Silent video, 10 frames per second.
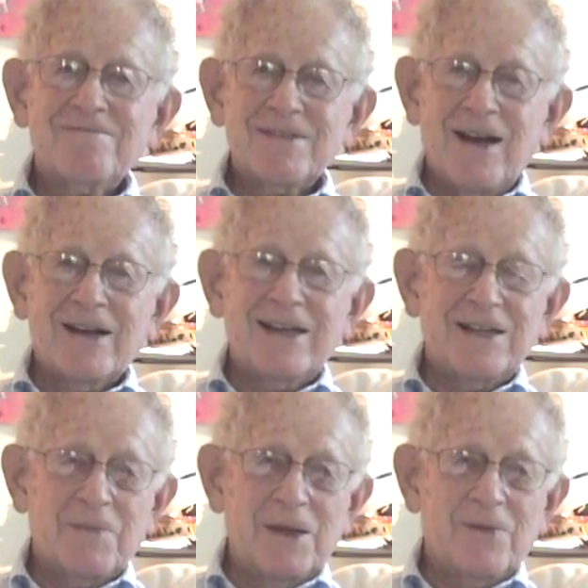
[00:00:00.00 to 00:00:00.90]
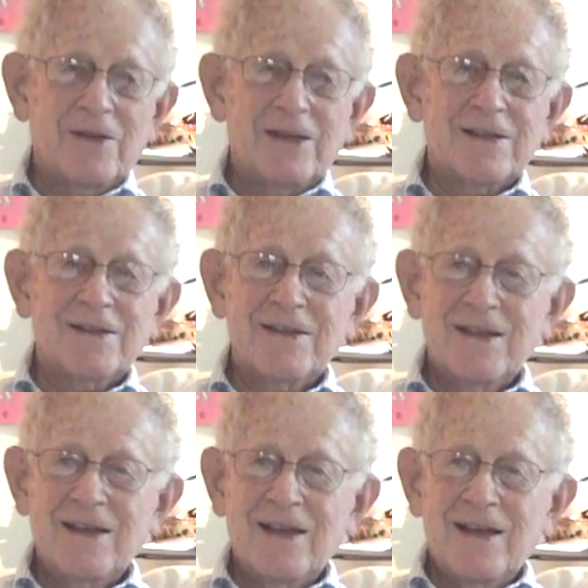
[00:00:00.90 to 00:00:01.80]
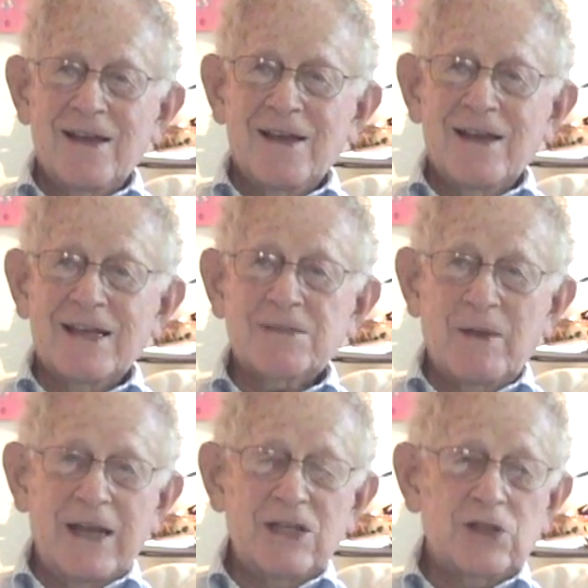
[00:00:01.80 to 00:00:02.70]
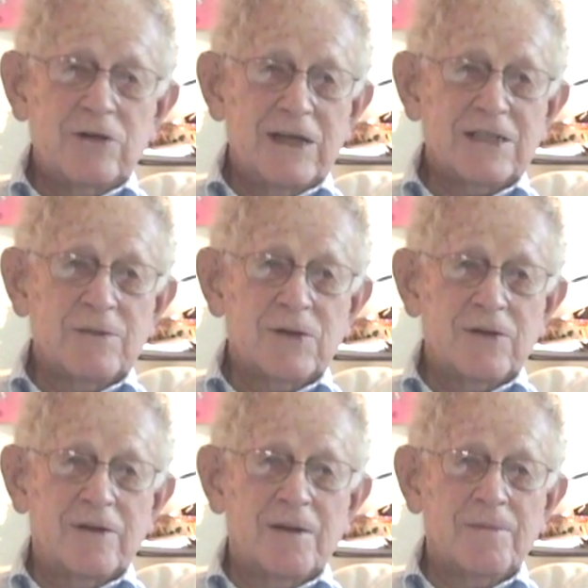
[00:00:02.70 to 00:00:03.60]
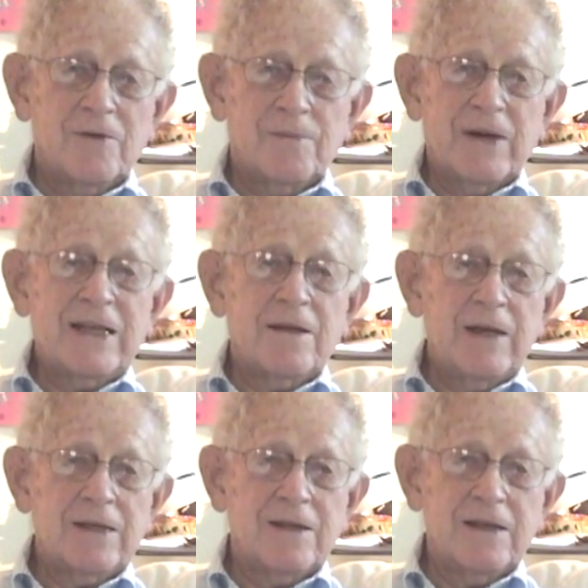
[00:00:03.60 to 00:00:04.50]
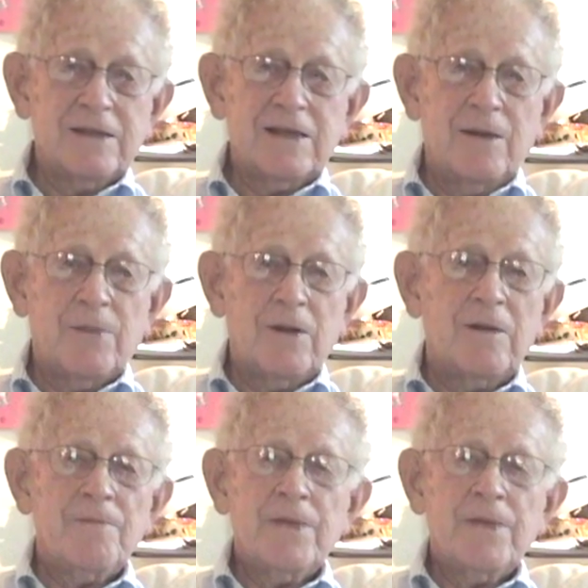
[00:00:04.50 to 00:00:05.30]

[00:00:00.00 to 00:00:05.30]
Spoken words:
talking to people and explaining Judaism to them or bringing them into the temple